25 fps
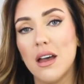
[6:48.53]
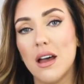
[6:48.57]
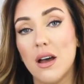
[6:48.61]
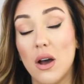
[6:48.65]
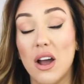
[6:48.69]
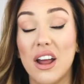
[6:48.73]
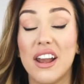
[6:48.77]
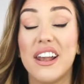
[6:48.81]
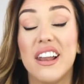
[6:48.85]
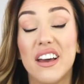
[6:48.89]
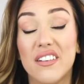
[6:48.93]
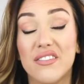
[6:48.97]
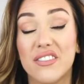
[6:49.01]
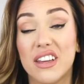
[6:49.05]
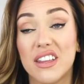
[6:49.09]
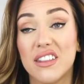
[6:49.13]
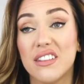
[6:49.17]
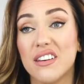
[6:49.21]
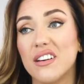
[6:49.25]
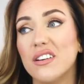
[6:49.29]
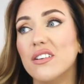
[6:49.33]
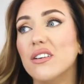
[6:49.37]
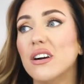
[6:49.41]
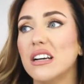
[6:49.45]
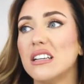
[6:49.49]
I love it
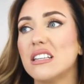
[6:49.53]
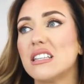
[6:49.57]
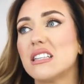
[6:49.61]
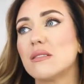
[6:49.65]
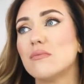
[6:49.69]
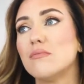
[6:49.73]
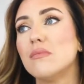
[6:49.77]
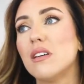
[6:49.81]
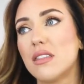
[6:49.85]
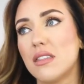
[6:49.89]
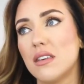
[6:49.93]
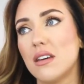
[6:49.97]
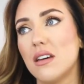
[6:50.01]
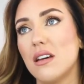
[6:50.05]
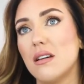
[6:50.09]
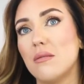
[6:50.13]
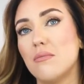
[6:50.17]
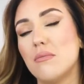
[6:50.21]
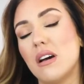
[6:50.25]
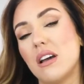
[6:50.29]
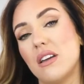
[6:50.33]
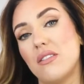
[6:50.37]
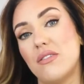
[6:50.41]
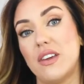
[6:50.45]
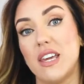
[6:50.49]
though. I smother
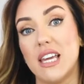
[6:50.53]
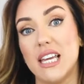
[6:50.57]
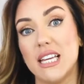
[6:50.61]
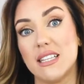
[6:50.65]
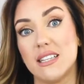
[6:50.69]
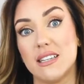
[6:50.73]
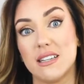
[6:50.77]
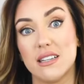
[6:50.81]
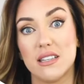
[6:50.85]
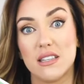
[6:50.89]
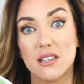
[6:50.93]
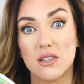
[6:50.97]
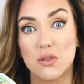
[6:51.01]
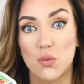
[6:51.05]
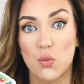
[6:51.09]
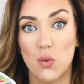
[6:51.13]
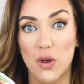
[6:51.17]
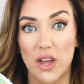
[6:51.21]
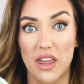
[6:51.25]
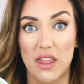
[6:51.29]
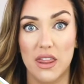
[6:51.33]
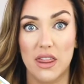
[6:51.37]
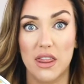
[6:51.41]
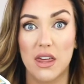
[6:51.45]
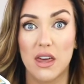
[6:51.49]
my fajitas
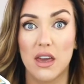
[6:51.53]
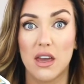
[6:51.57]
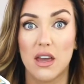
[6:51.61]
with